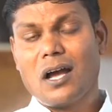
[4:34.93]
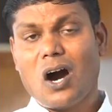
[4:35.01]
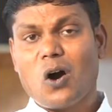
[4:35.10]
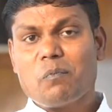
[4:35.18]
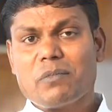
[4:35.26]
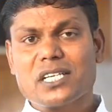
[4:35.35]

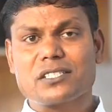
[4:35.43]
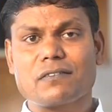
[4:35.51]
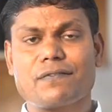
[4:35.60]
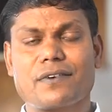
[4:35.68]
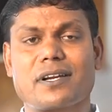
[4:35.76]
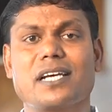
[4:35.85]
how much
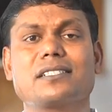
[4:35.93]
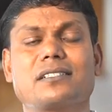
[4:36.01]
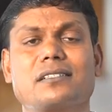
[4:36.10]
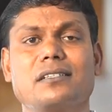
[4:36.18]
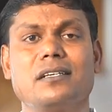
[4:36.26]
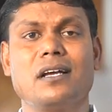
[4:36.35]
of
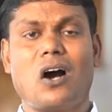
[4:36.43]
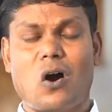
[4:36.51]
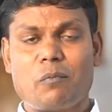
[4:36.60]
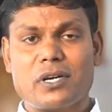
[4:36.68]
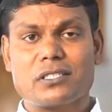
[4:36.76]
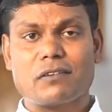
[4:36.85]
trust, how
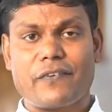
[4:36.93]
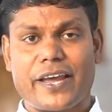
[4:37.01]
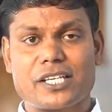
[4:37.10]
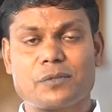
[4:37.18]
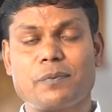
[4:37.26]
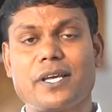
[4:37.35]
much of
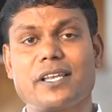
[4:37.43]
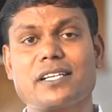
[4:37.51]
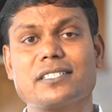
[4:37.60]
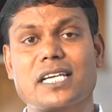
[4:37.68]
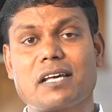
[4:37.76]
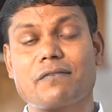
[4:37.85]

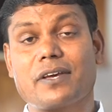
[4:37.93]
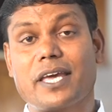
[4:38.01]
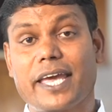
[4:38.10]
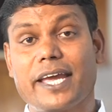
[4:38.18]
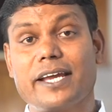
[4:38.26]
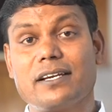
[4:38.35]
experience that I've
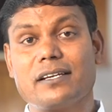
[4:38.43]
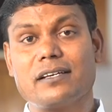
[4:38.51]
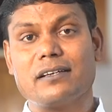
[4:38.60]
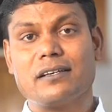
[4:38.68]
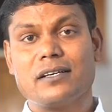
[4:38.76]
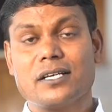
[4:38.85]

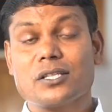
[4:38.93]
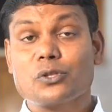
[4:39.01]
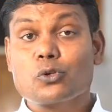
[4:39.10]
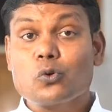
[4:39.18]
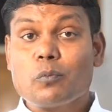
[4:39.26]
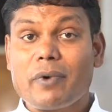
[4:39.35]
gained
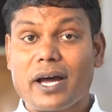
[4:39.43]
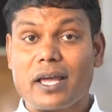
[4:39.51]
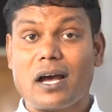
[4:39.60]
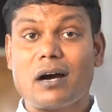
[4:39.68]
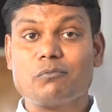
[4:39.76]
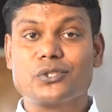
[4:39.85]
through my
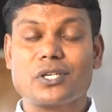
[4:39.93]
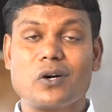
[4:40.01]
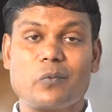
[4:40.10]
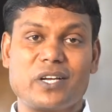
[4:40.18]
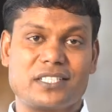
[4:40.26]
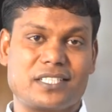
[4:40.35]

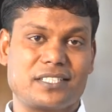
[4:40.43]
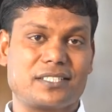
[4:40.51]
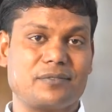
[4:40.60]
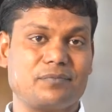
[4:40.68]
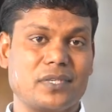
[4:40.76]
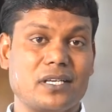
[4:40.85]
observances.